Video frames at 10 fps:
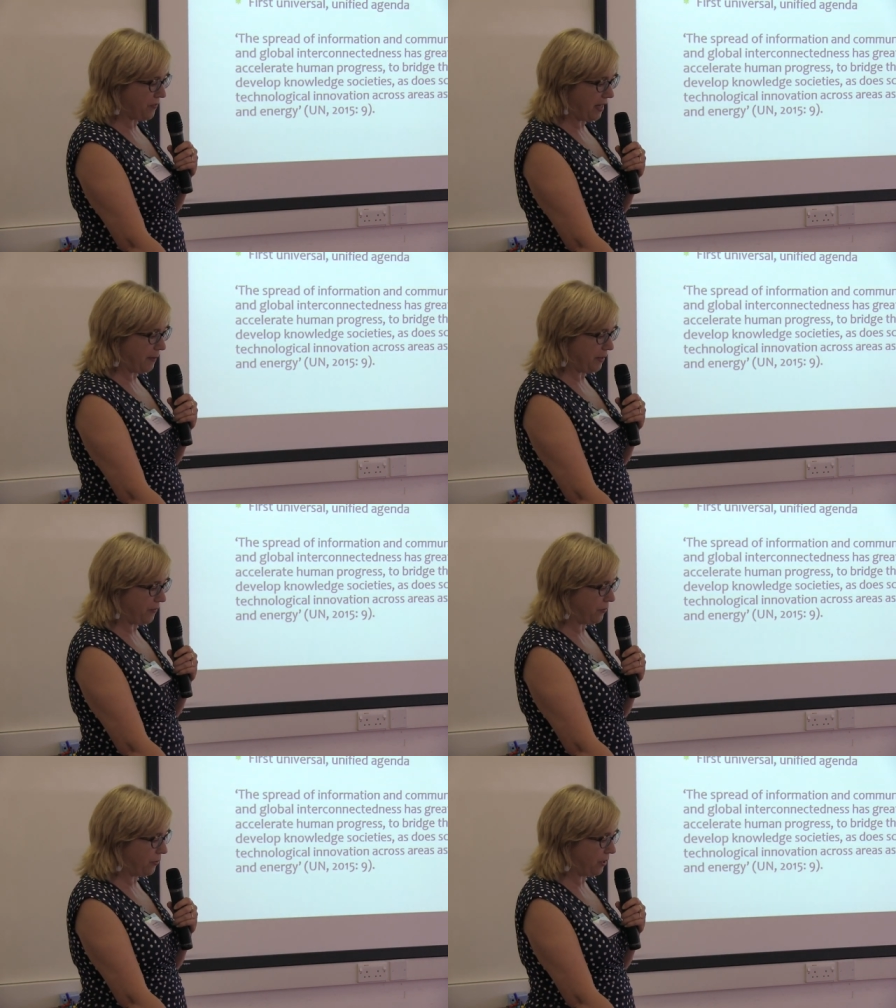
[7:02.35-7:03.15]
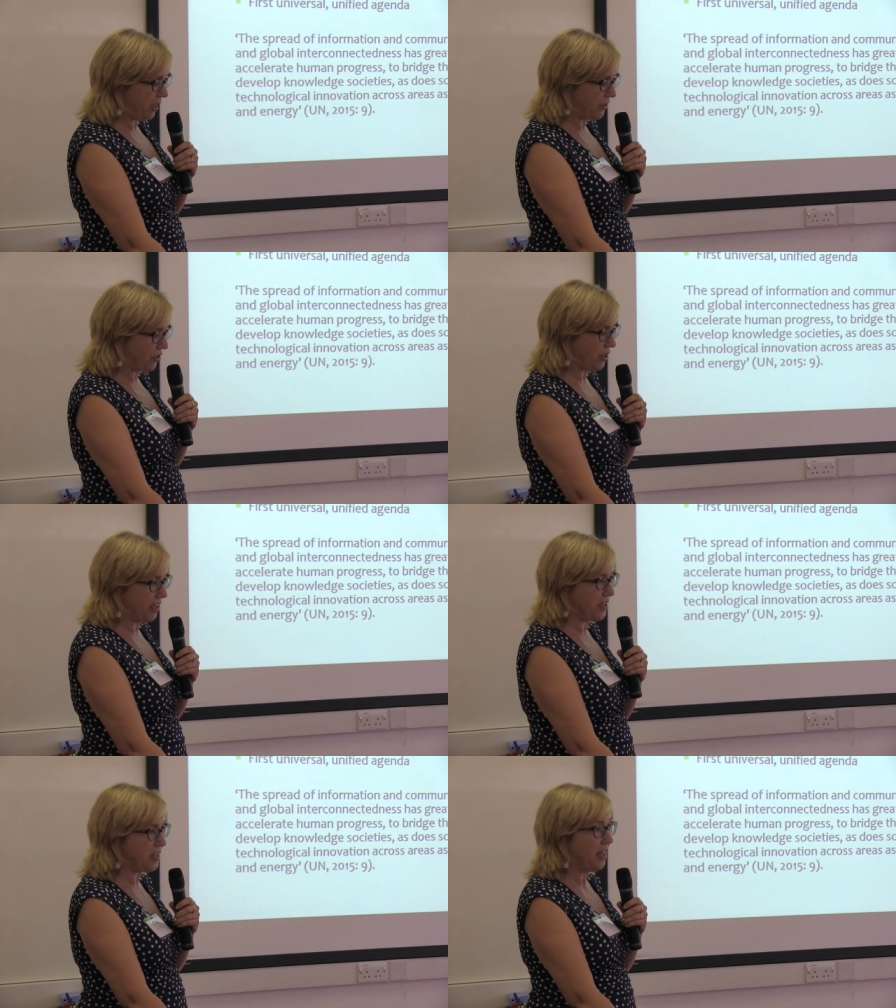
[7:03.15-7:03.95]
development for all
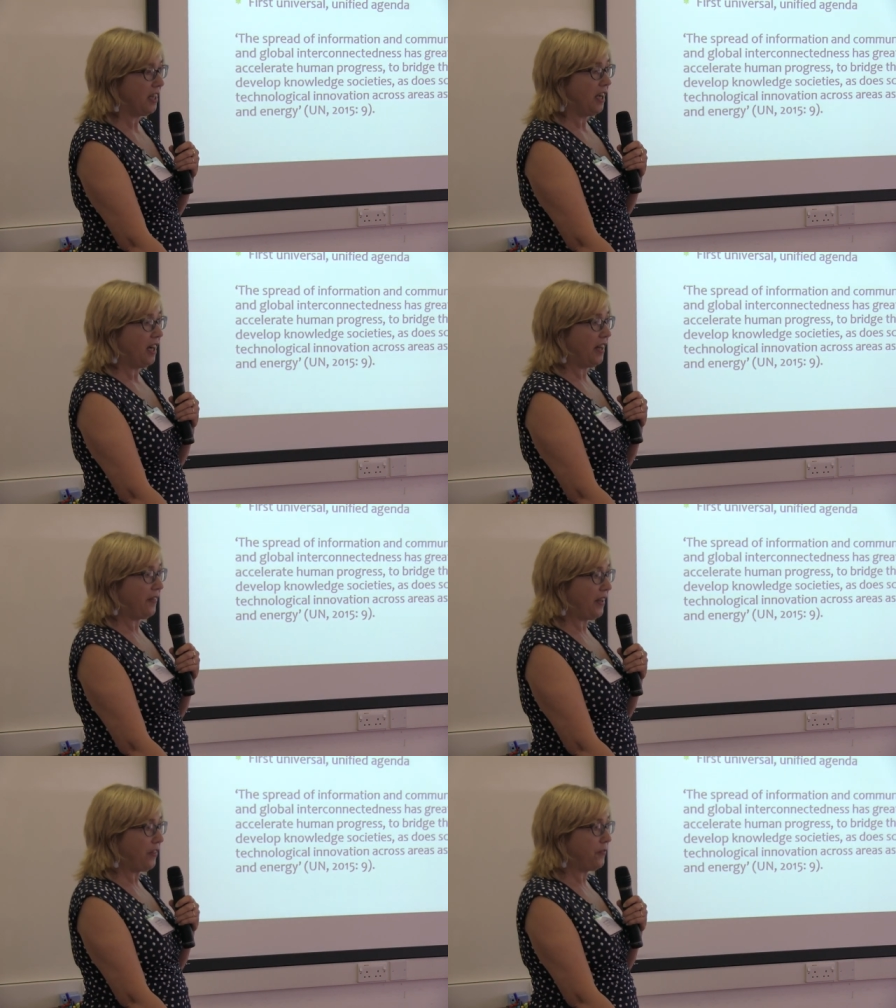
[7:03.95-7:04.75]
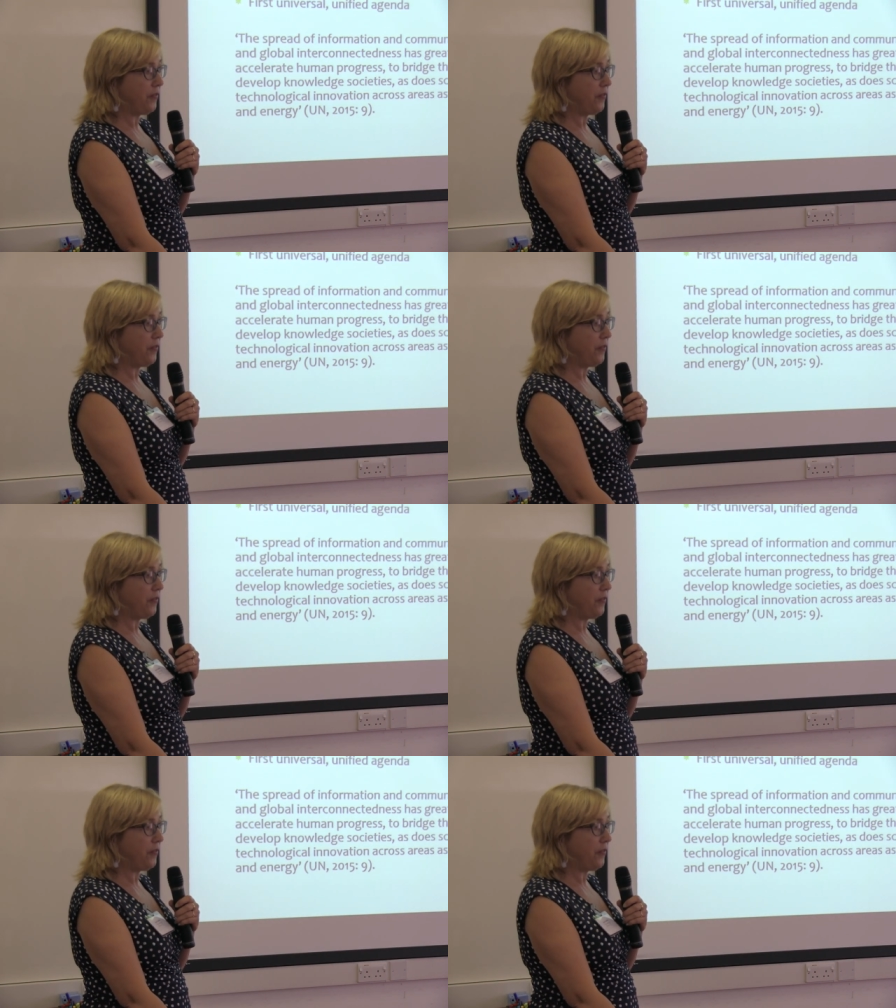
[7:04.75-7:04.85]
countries, and they're the